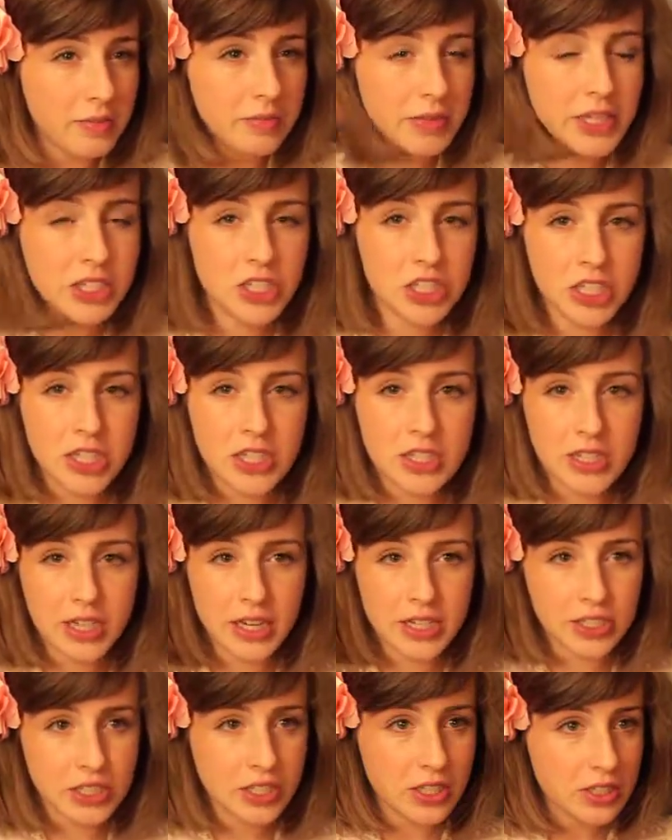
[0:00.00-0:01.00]
beachy
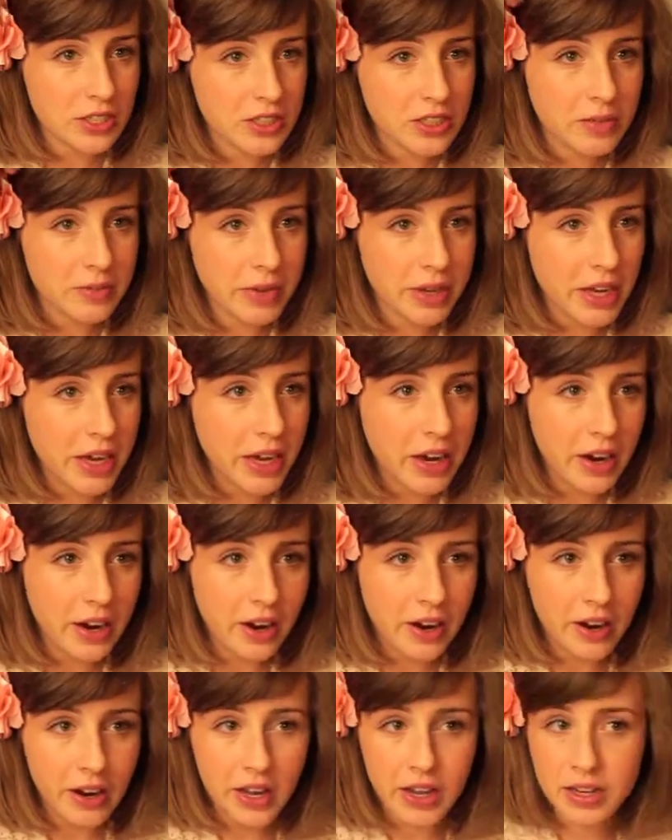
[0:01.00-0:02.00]
texture to my hair